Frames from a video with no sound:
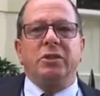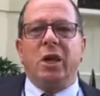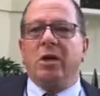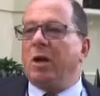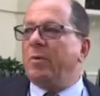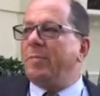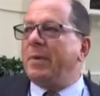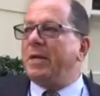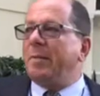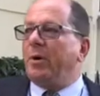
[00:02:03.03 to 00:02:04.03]
Yoko would have
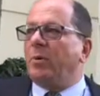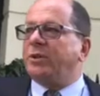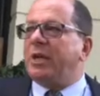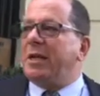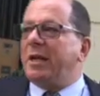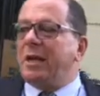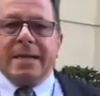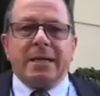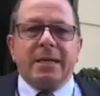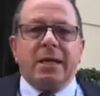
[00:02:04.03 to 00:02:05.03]
been deported
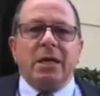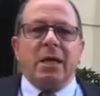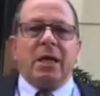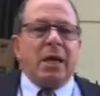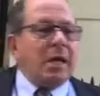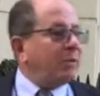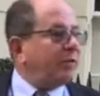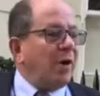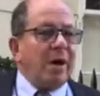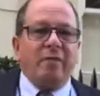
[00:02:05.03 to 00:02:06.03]
and he was
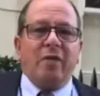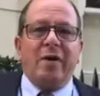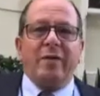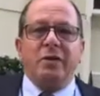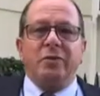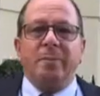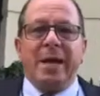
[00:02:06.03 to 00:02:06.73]
fined £500.